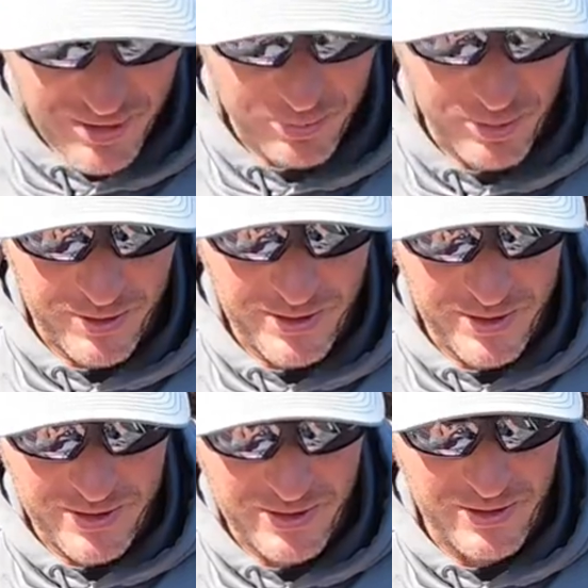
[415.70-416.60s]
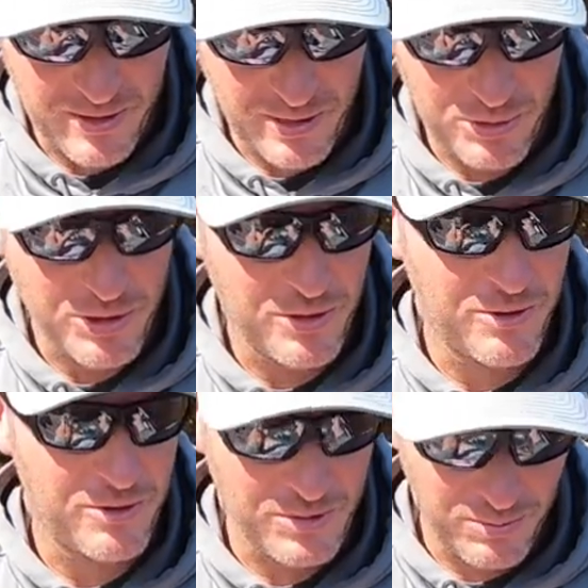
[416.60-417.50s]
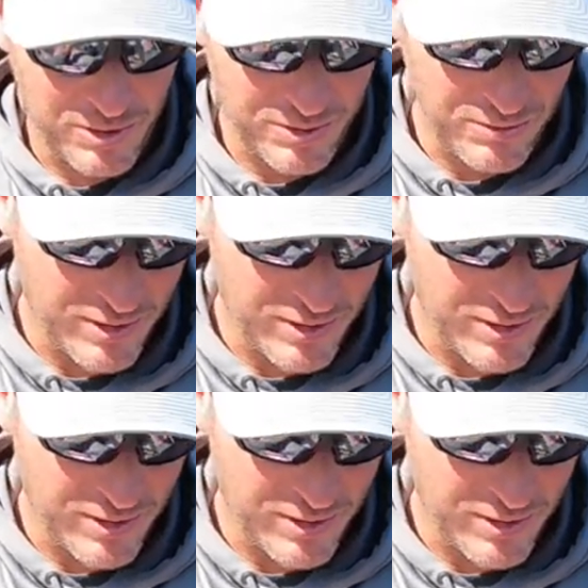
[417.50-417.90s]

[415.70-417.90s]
out pretty decent. I'm sure there's some things